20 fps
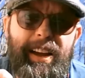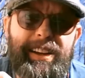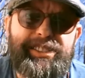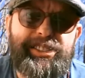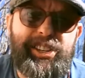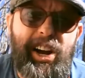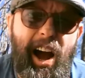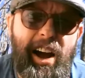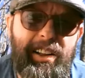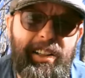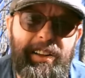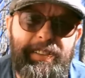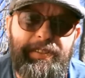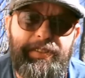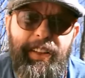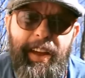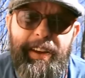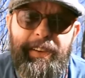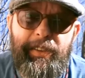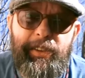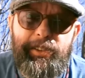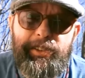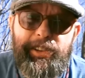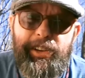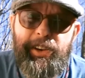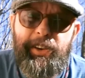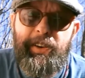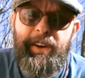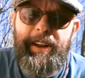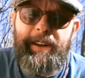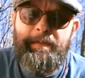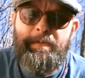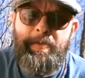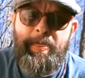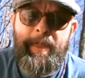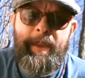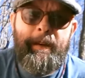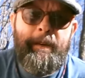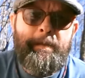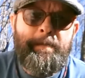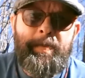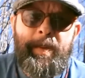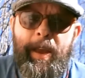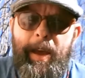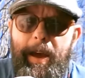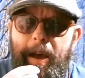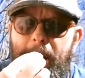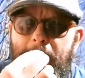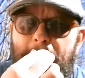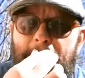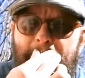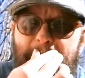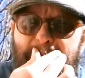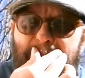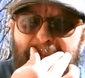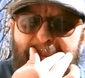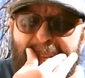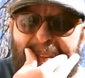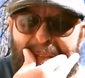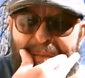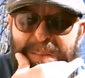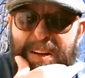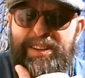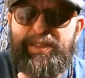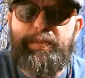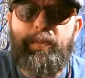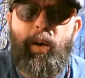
chocolate flavor to it. Much